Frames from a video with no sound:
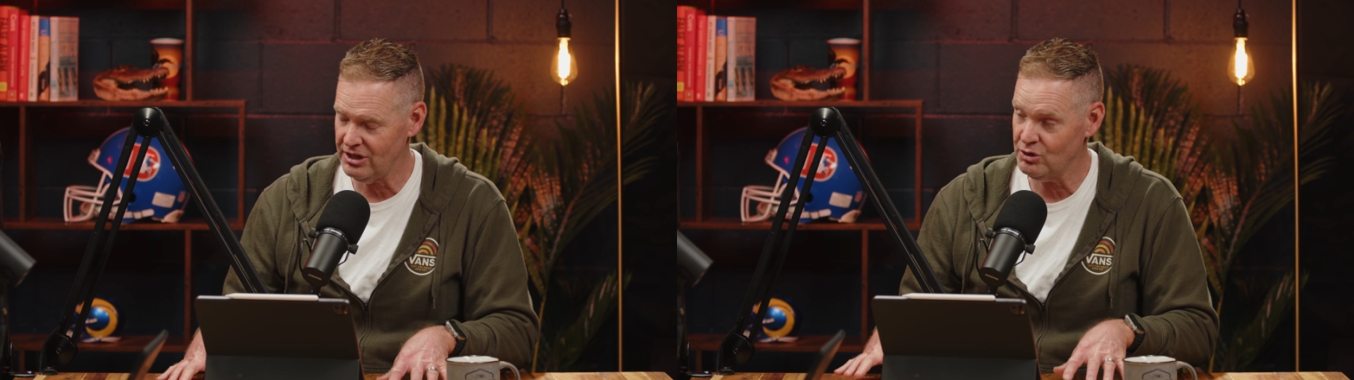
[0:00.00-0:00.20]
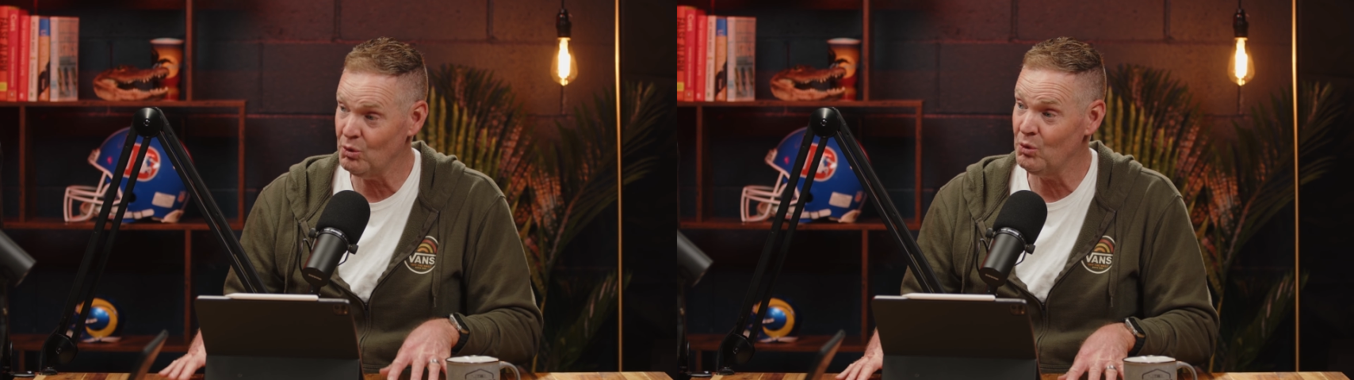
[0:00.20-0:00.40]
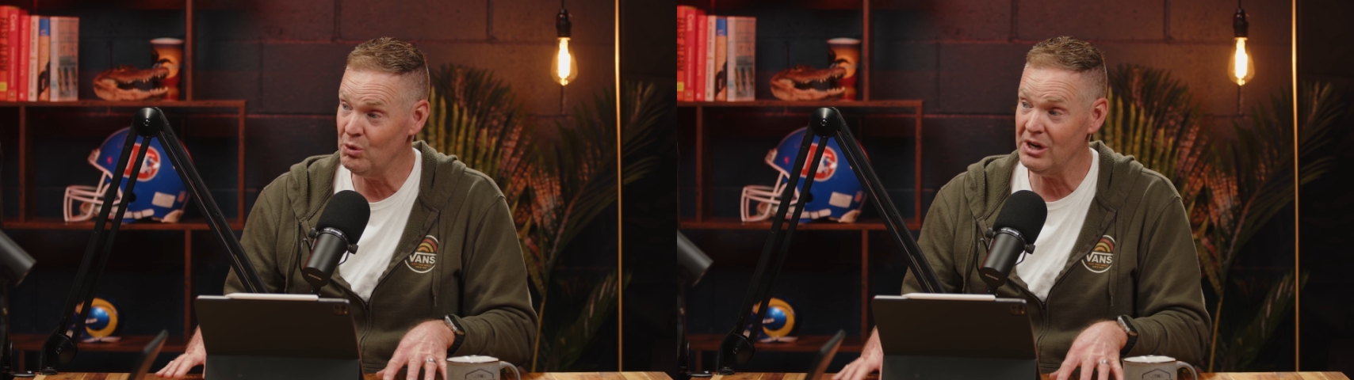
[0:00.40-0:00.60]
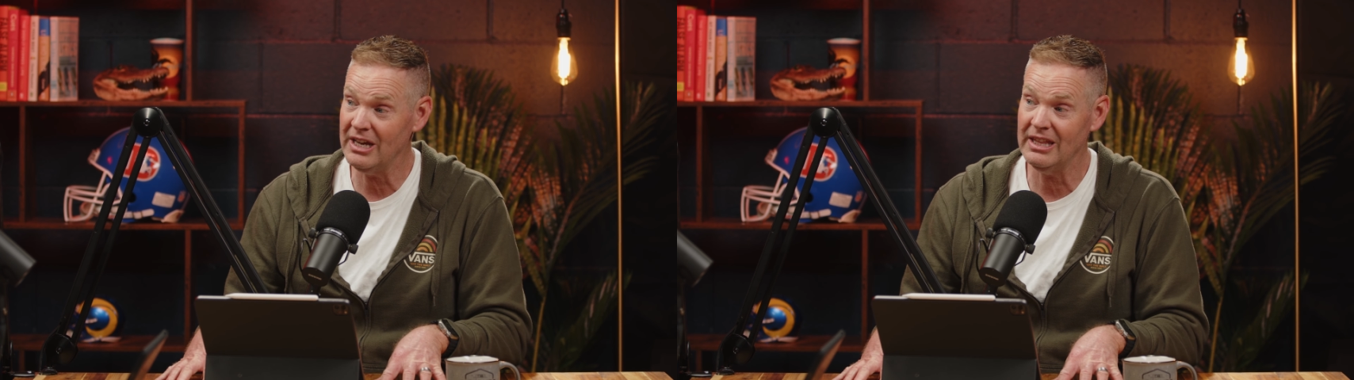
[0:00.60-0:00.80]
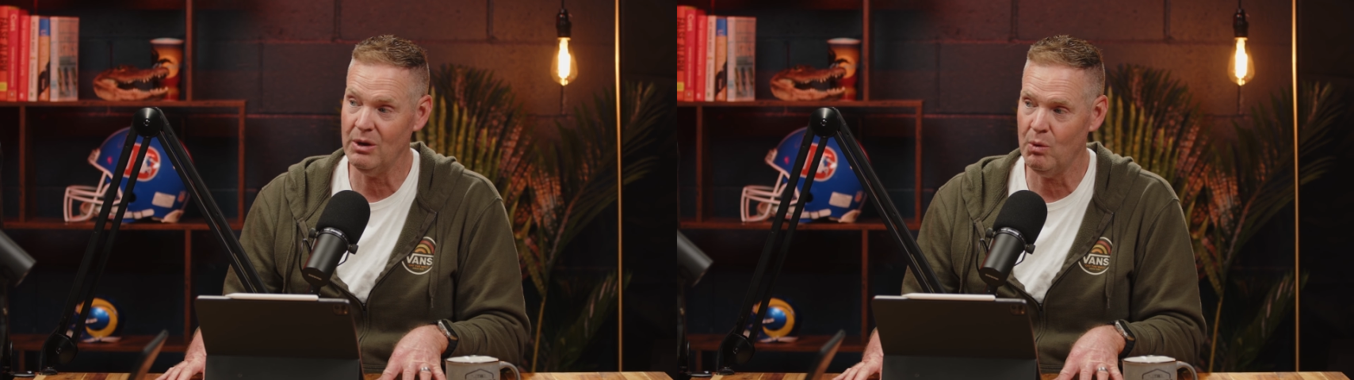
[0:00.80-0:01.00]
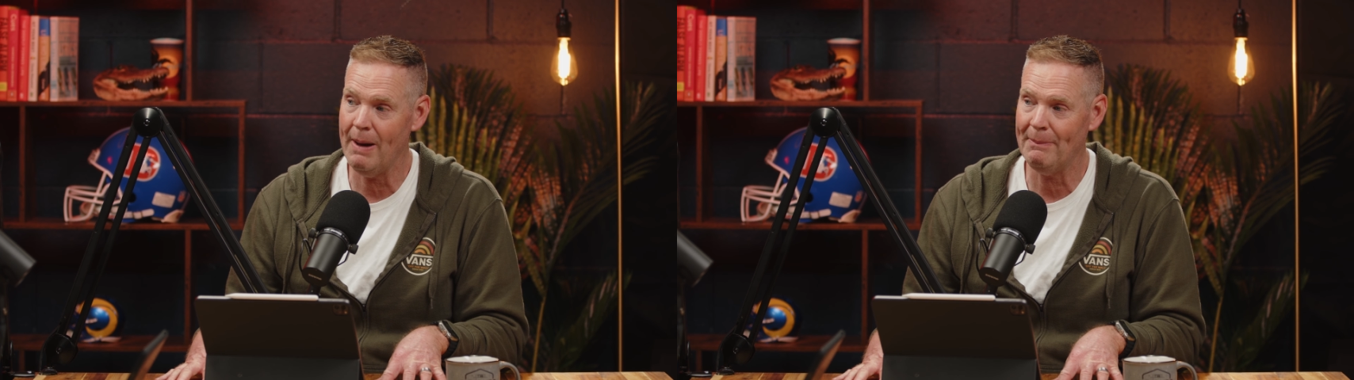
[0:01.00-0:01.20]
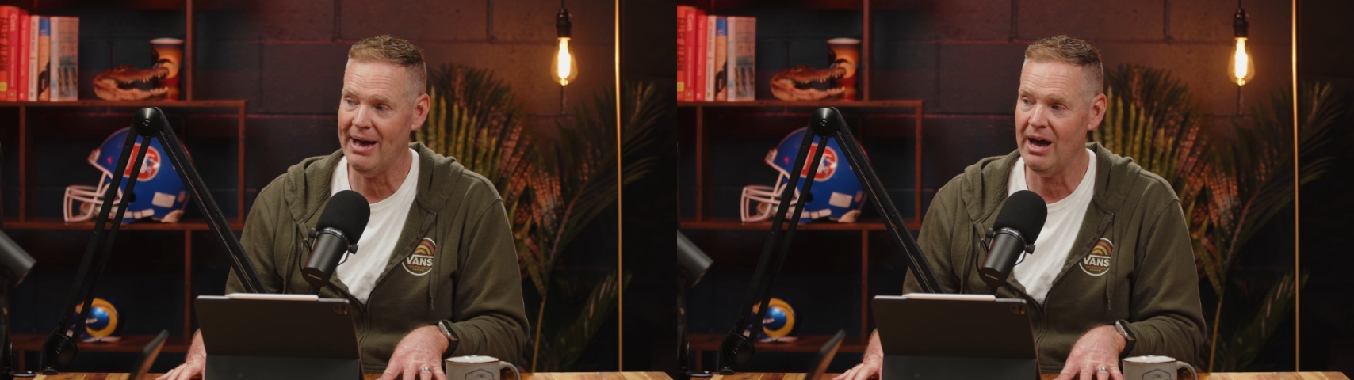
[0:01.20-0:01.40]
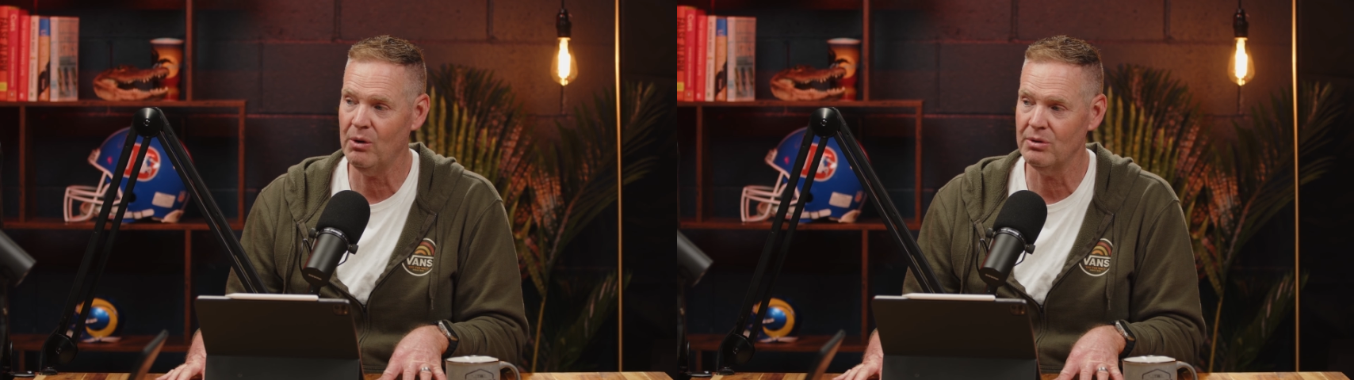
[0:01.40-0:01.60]
is really what
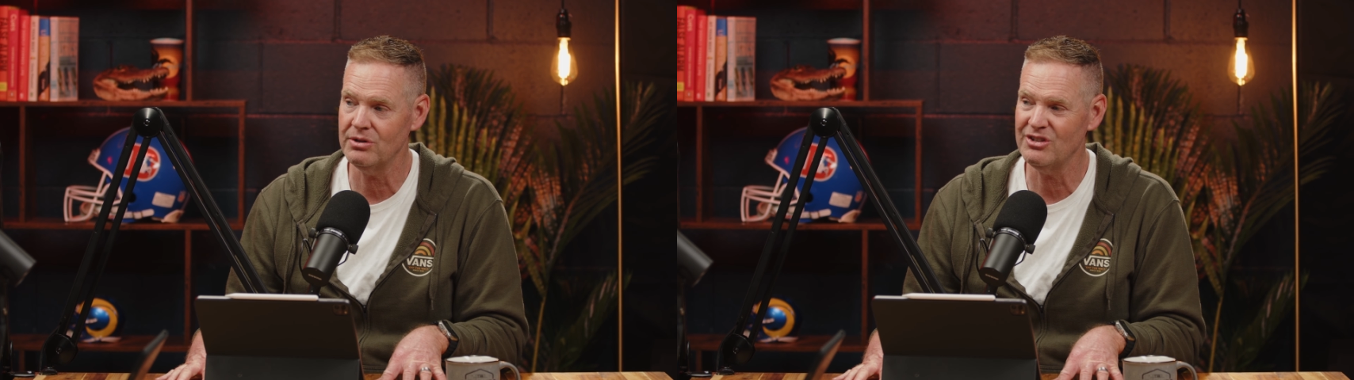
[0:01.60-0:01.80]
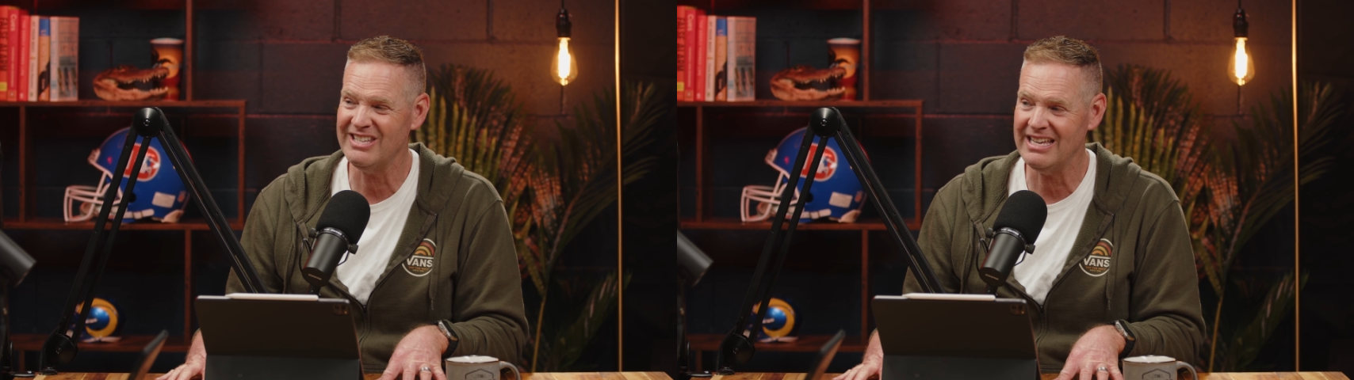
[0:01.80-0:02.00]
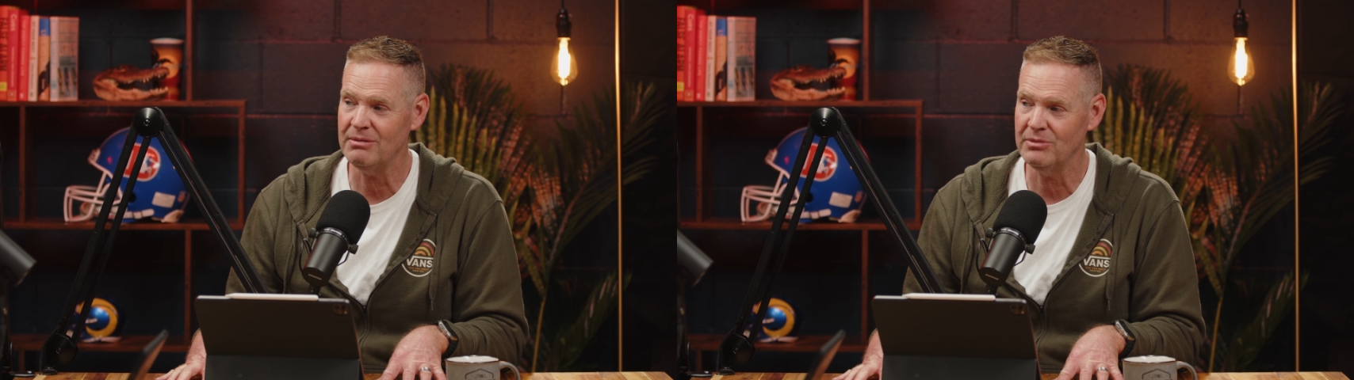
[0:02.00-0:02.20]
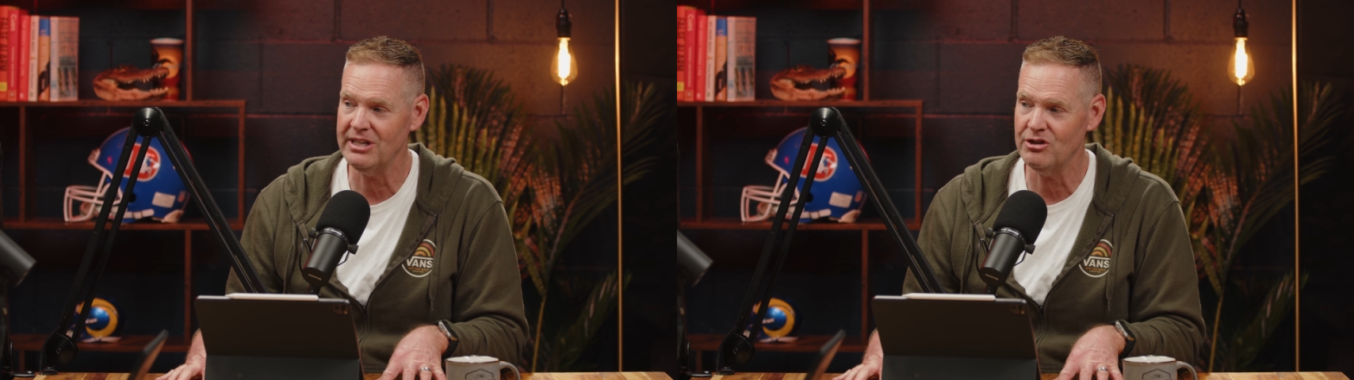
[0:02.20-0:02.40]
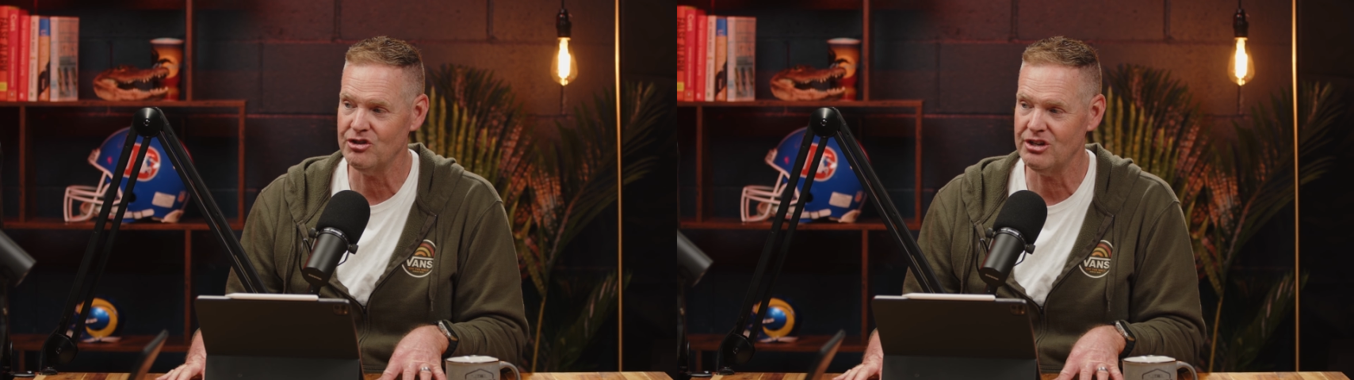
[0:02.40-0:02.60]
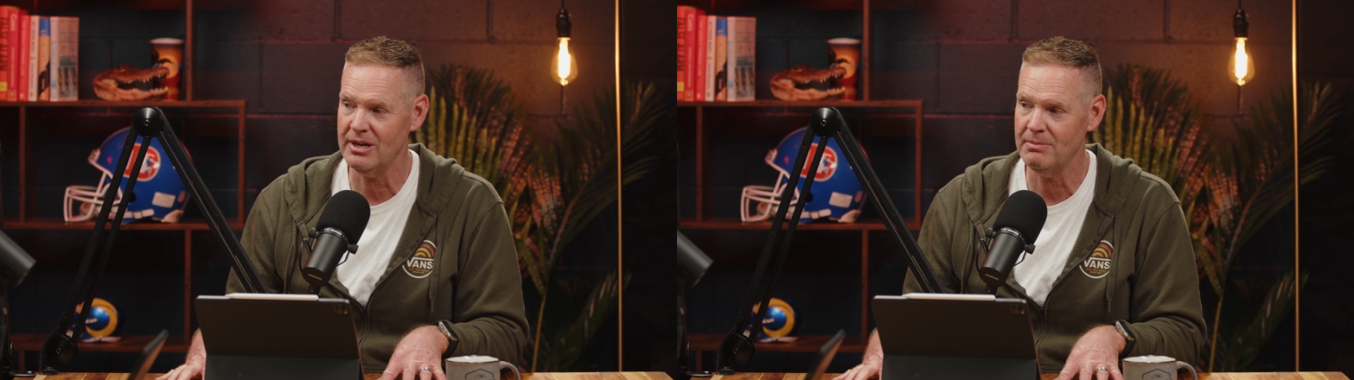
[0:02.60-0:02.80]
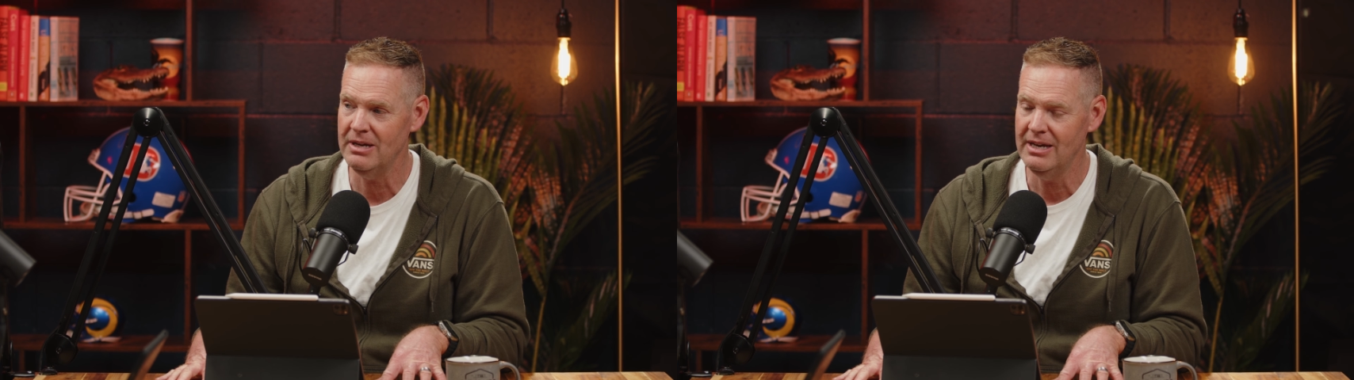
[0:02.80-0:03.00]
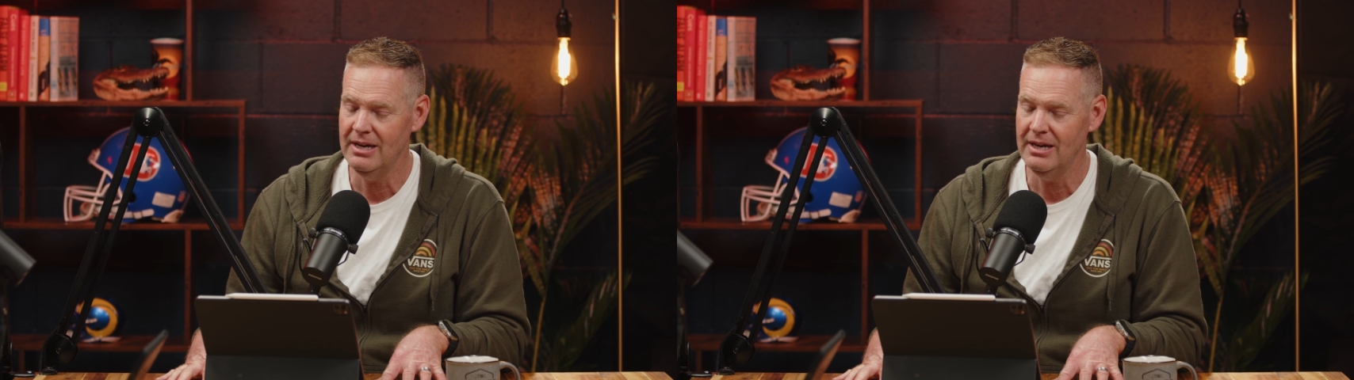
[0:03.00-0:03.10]
powers team leadership